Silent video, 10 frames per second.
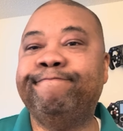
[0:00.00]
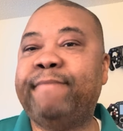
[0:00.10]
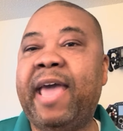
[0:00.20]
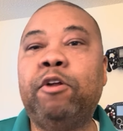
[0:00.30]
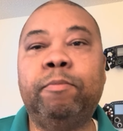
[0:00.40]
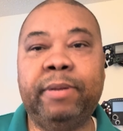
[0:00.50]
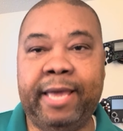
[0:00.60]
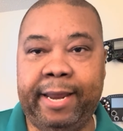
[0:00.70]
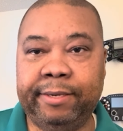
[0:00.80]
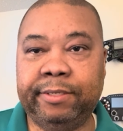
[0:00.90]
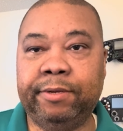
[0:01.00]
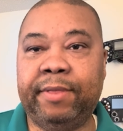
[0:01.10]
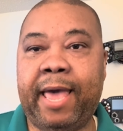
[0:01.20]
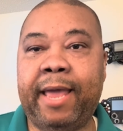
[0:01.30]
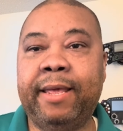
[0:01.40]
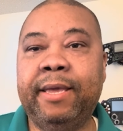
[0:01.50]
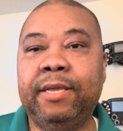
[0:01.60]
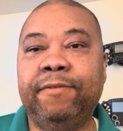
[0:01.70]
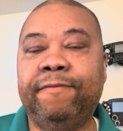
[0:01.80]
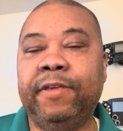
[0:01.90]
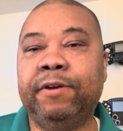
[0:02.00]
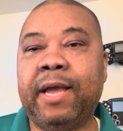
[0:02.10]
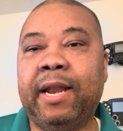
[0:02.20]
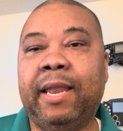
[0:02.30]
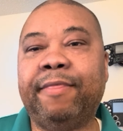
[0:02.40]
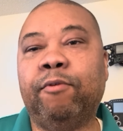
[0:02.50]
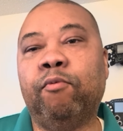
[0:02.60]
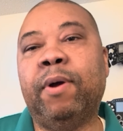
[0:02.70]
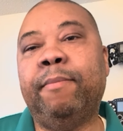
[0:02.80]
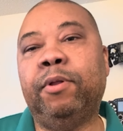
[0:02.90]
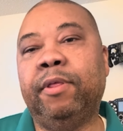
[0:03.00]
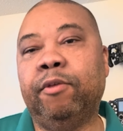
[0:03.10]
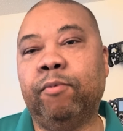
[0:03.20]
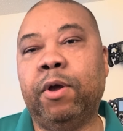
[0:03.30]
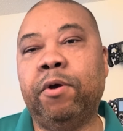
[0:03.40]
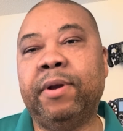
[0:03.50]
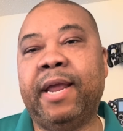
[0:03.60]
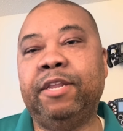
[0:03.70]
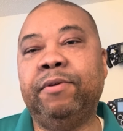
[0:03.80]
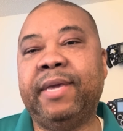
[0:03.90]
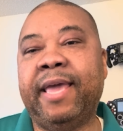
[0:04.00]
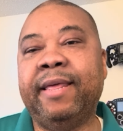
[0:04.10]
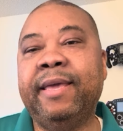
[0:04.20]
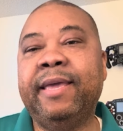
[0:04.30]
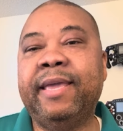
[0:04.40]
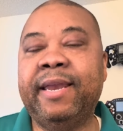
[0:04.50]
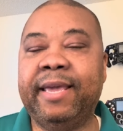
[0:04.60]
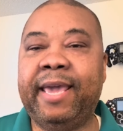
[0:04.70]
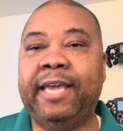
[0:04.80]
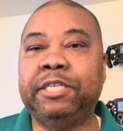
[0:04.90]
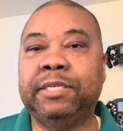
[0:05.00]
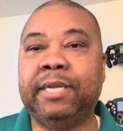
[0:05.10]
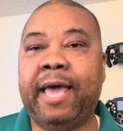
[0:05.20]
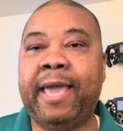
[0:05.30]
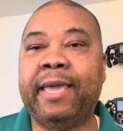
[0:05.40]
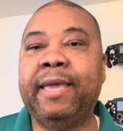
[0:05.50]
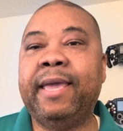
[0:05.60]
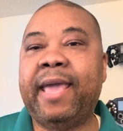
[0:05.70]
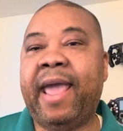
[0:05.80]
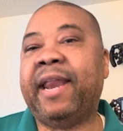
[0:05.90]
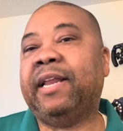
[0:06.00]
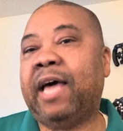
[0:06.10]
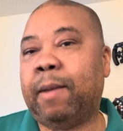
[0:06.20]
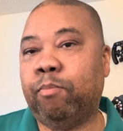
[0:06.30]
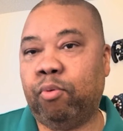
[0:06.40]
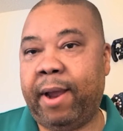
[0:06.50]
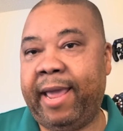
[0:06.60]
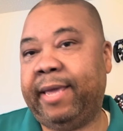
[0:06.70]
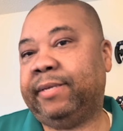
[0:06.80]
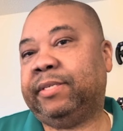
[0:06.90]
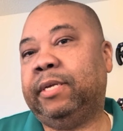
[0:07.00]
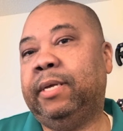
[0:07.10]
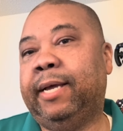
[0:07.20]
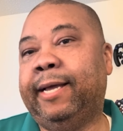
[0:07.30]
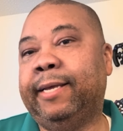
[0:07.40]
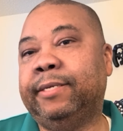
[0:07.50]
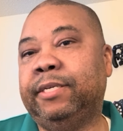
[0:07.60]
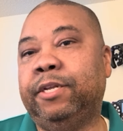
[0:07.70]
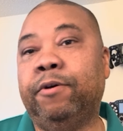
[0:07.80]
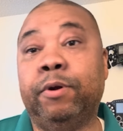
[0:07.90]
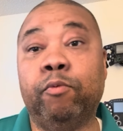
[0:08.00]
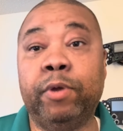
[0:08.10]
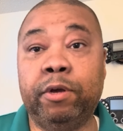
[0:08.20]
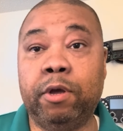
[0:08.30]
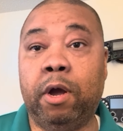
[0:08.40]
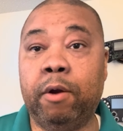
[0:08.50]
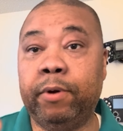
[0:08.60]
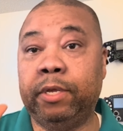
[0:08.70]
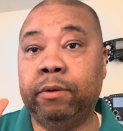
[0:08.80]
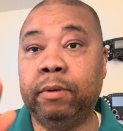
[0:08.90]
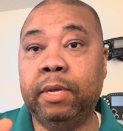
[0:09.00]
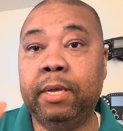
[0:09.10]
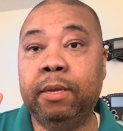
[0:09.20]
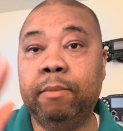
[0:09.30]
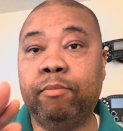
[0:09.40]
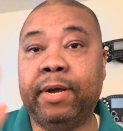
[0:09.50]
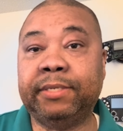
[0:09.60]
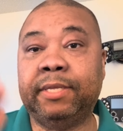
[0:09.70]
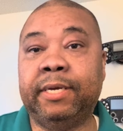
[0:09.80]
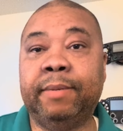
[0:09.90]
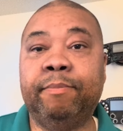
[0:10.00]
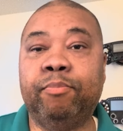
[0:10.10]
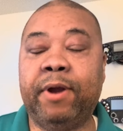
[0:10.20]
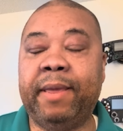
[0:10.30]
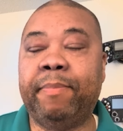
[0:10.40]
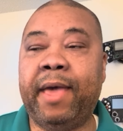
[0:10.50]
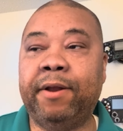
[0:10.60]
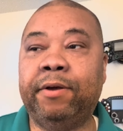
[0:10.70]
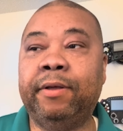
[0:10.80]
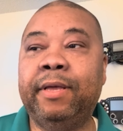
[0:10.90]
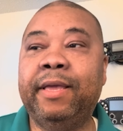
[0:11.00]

pedal plate so that you feel kind of like the rumble in the road and you get indications like anti-lock brakes. In a real car, when you press the brake pedal